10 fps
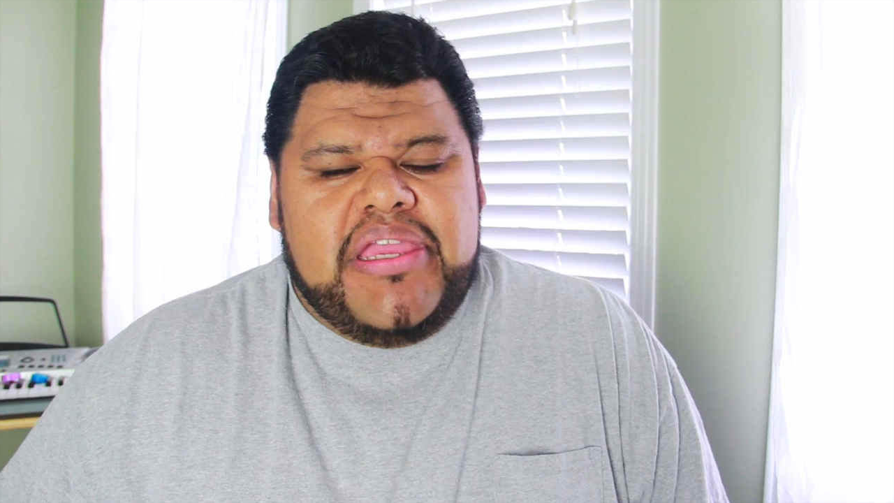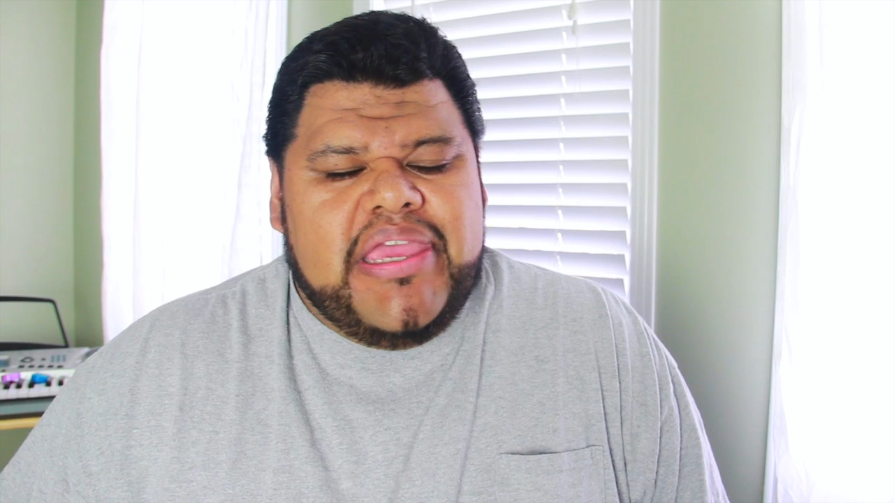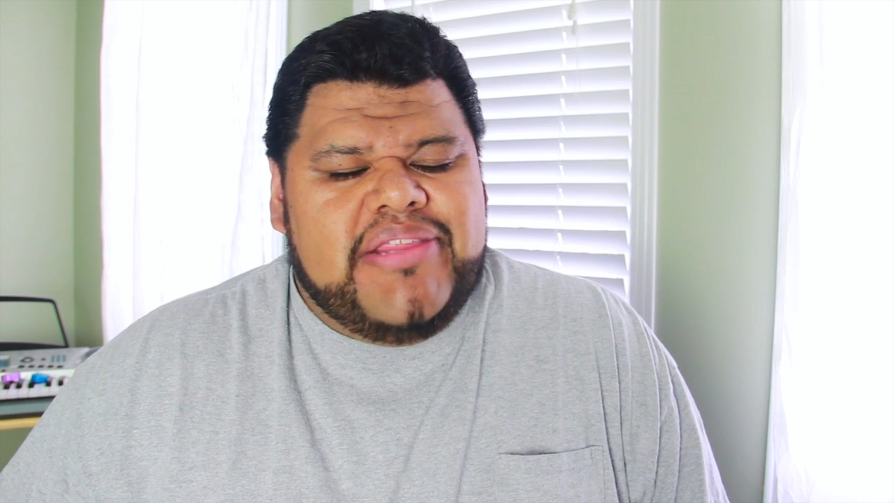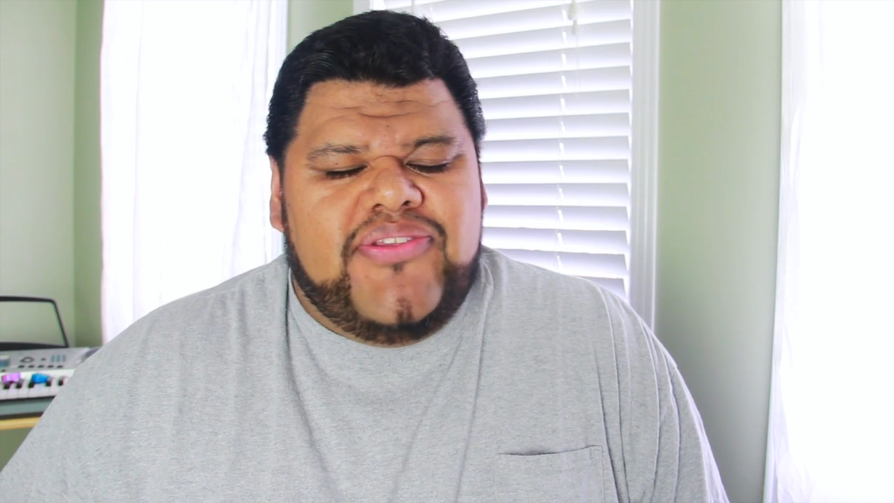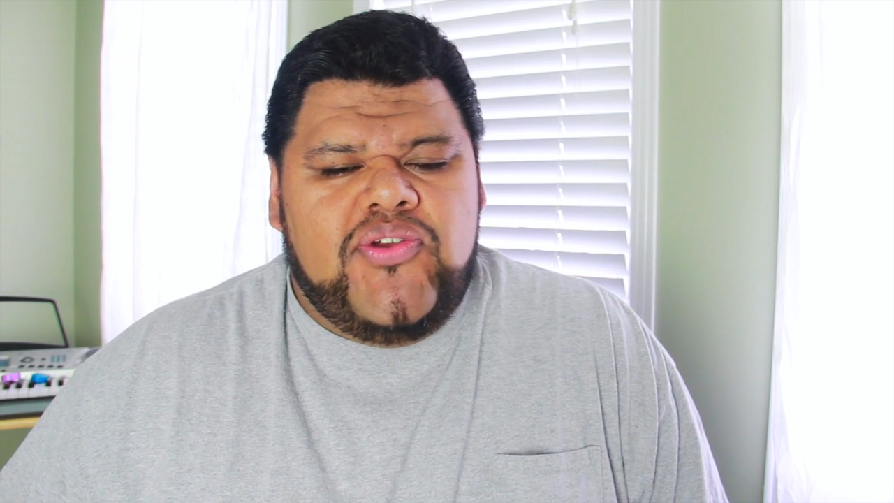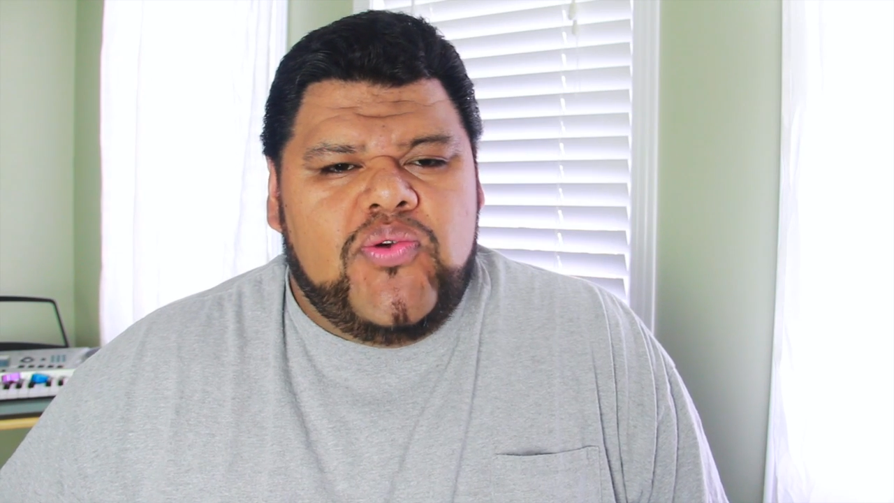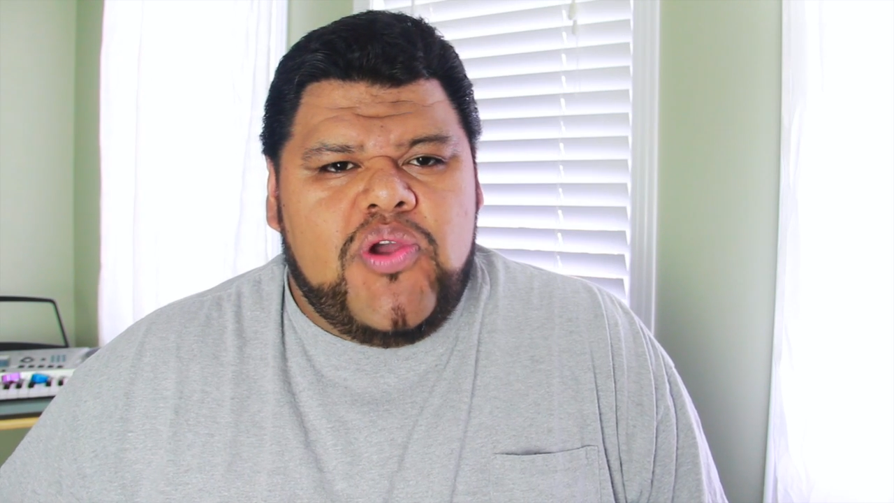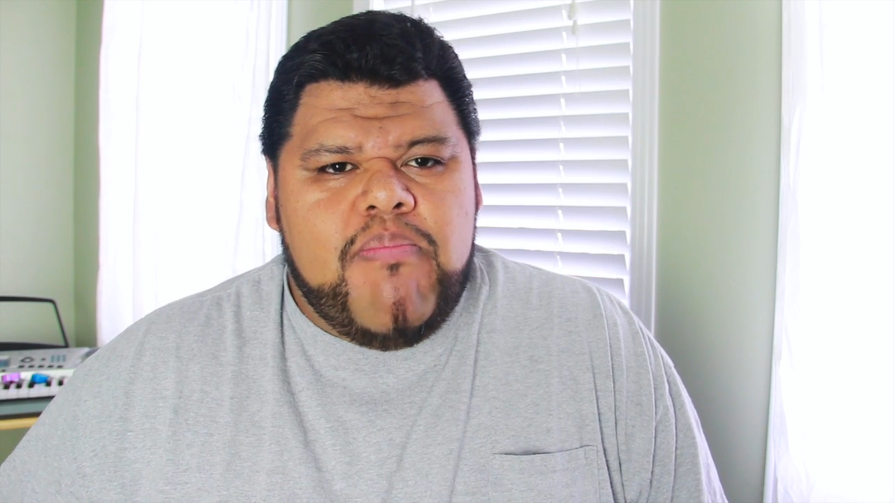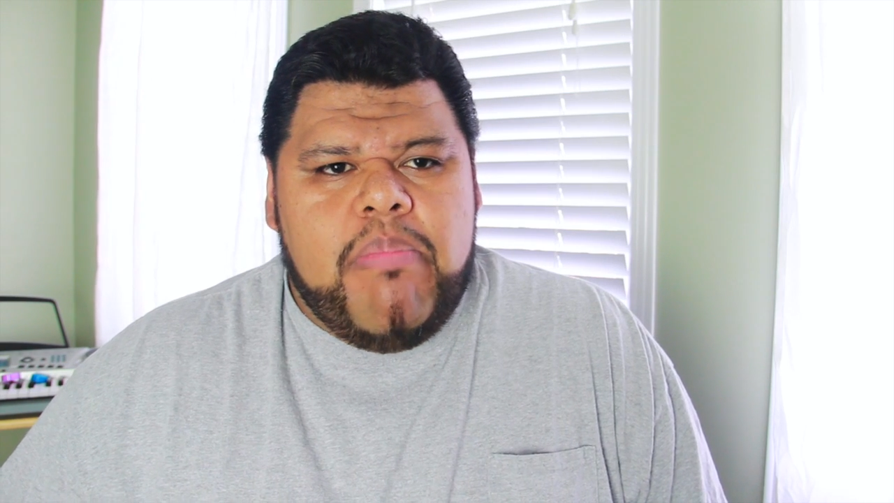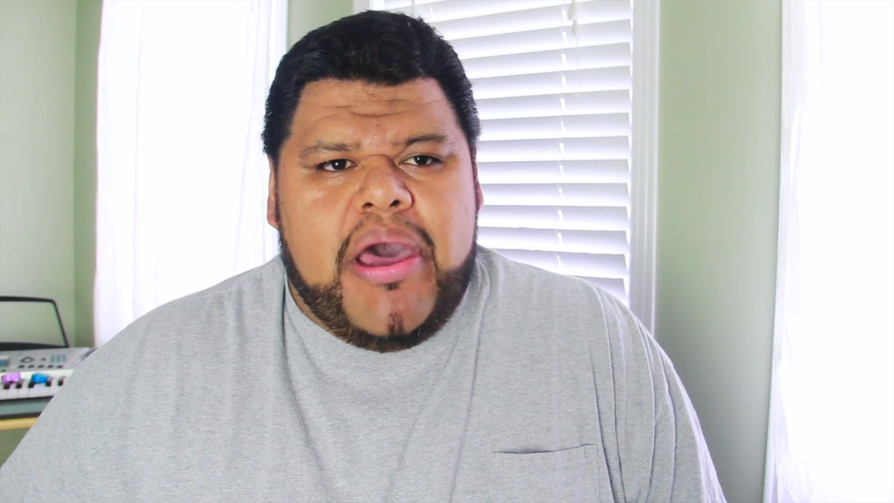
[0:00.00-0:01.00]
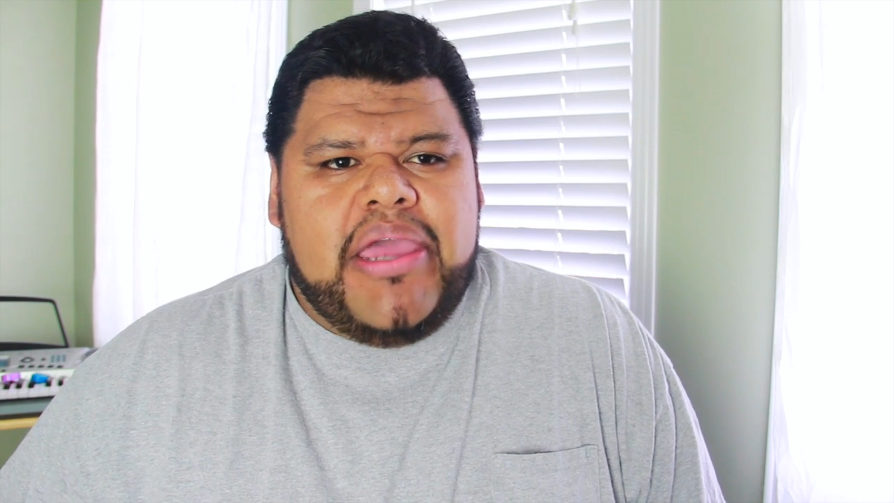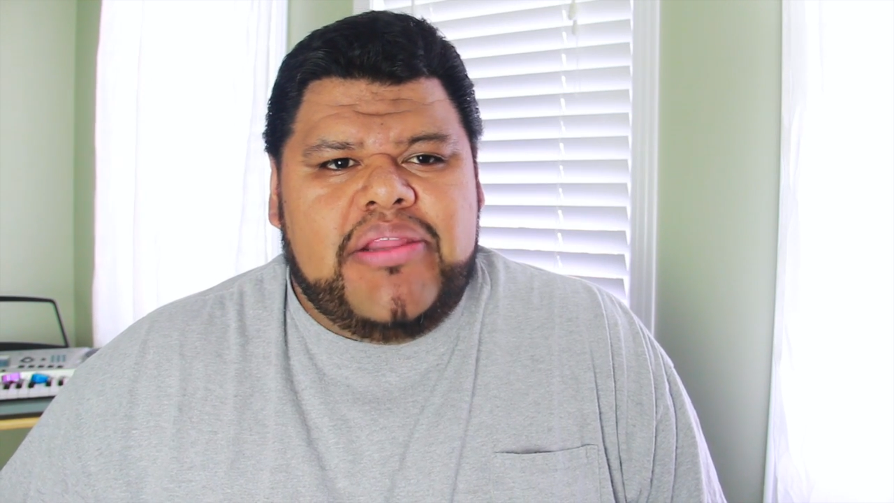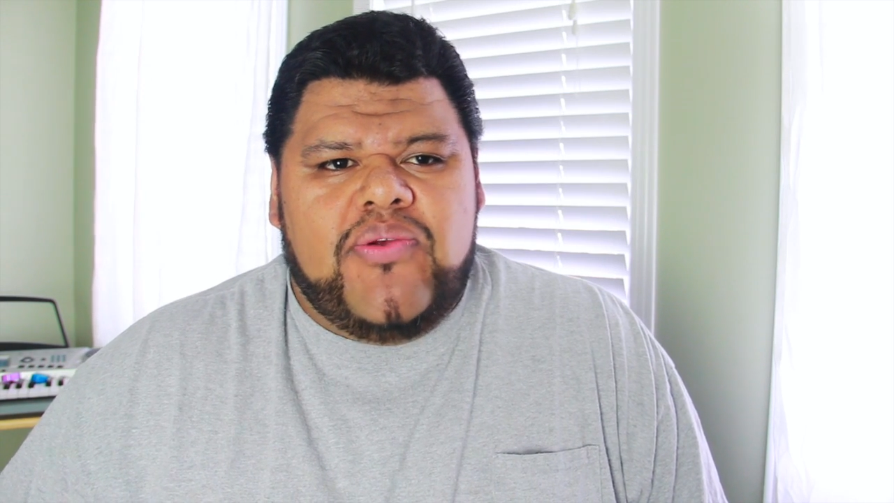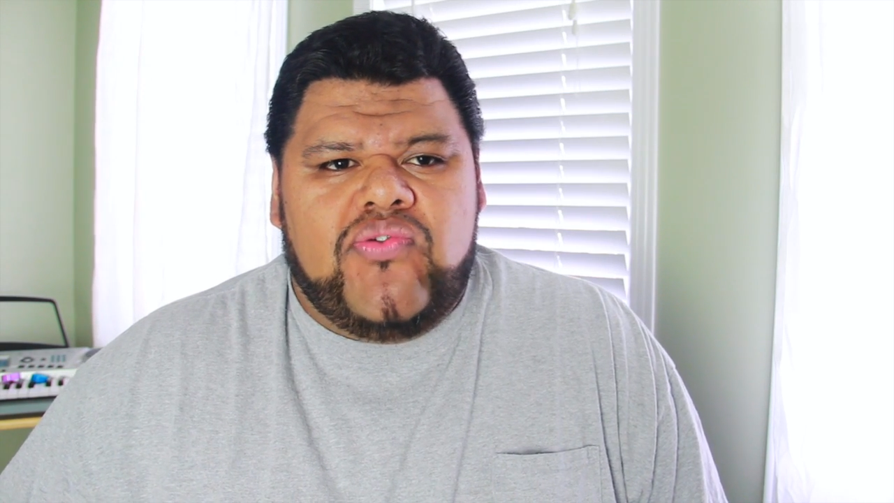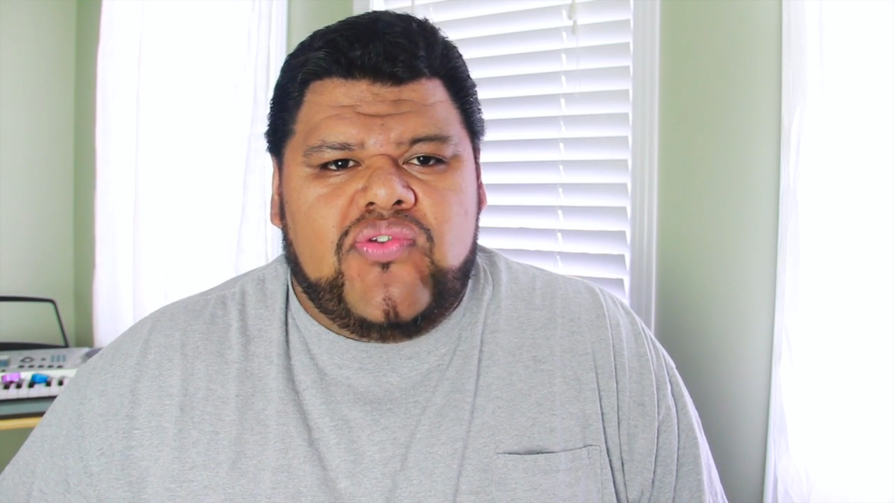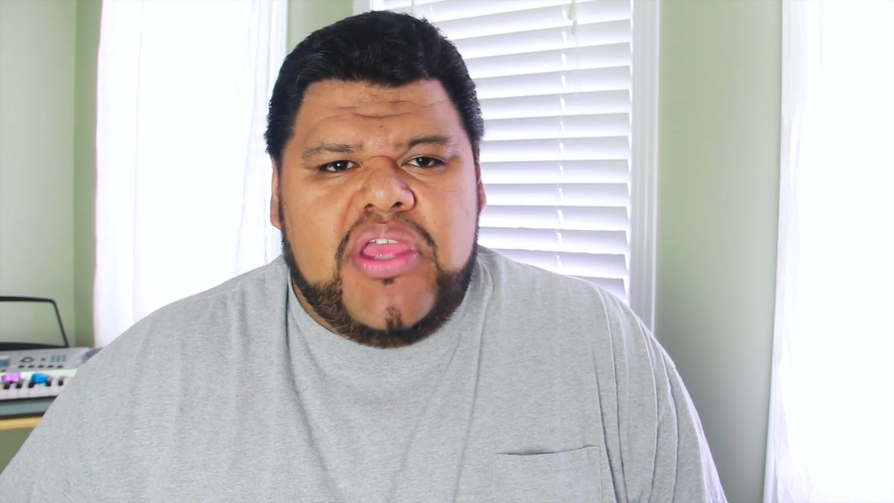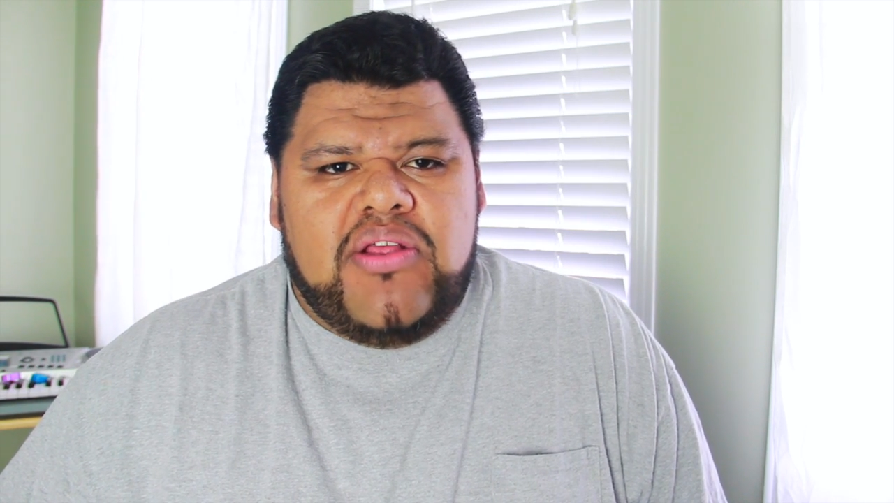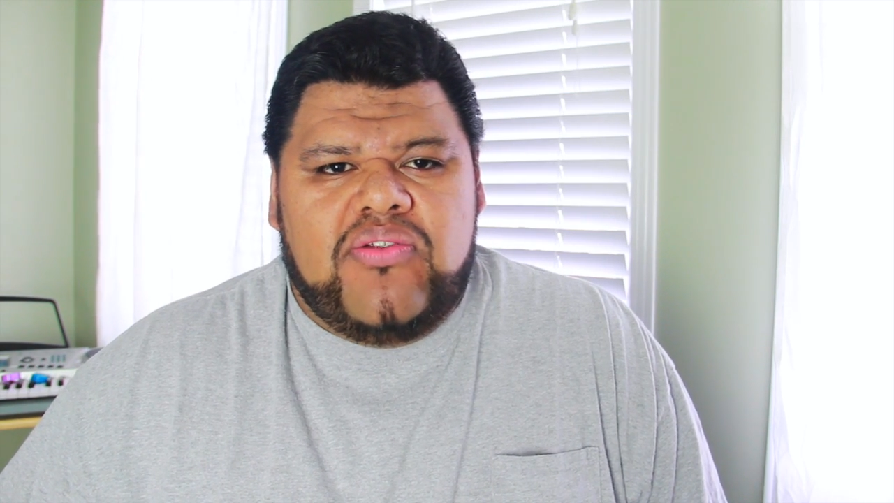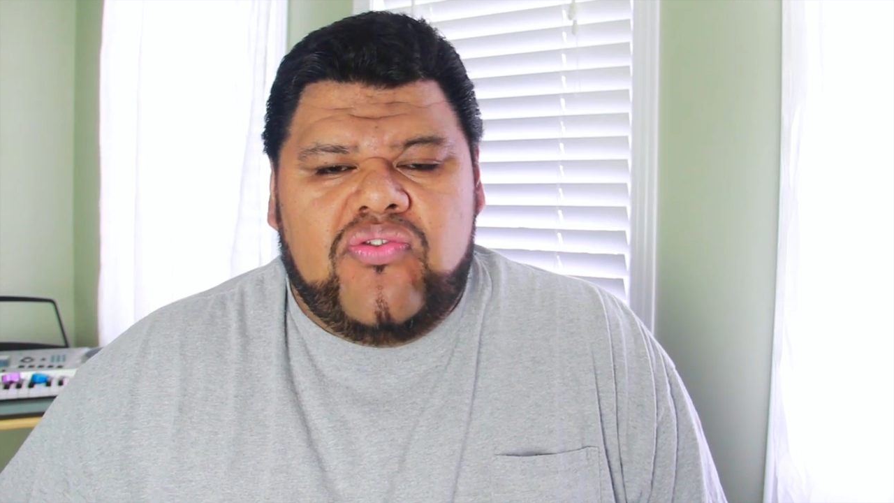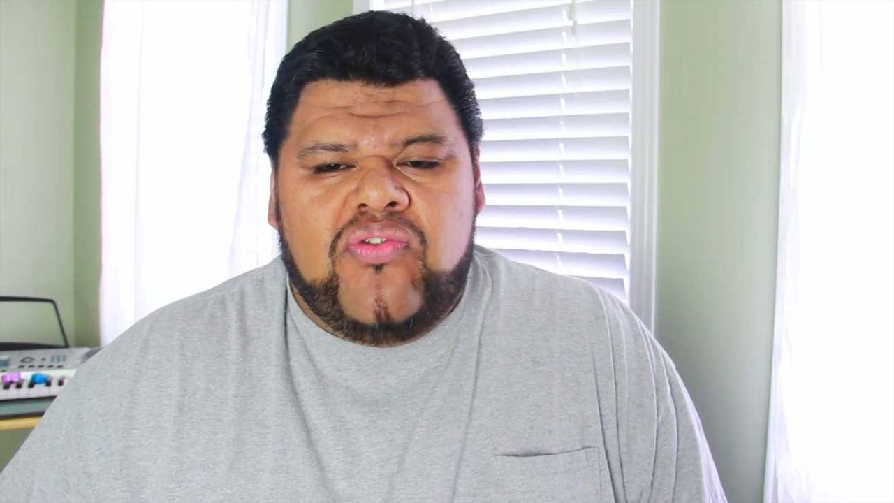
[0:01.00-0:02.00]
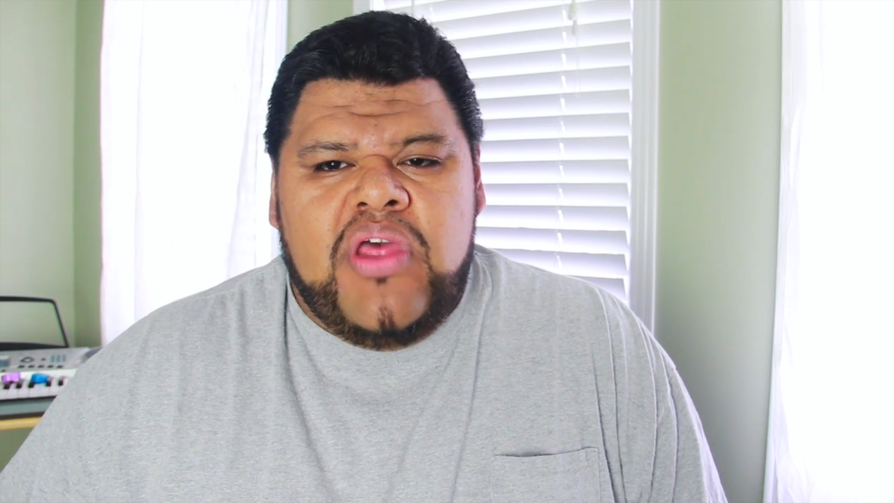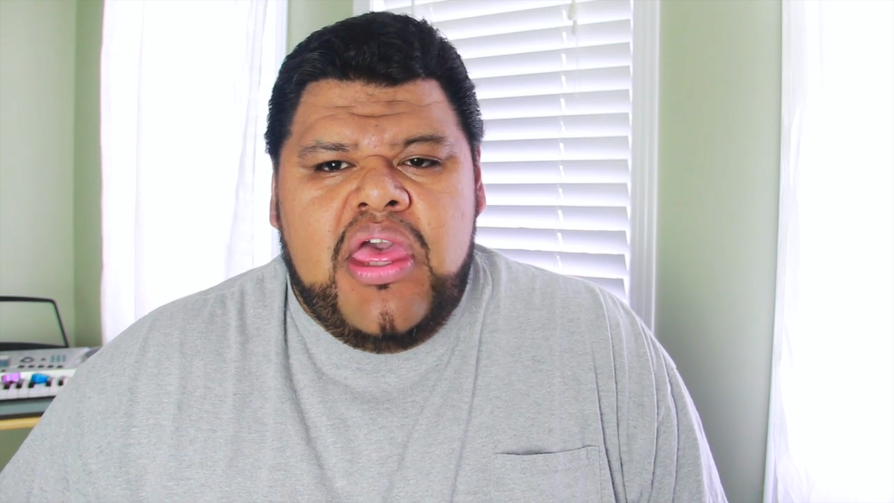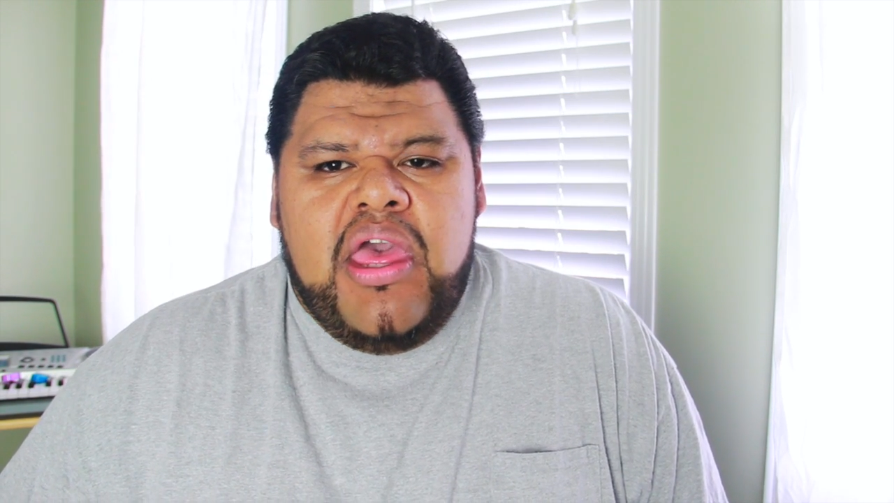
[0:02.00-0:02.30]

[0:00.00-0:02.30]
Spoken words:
again to combine those skills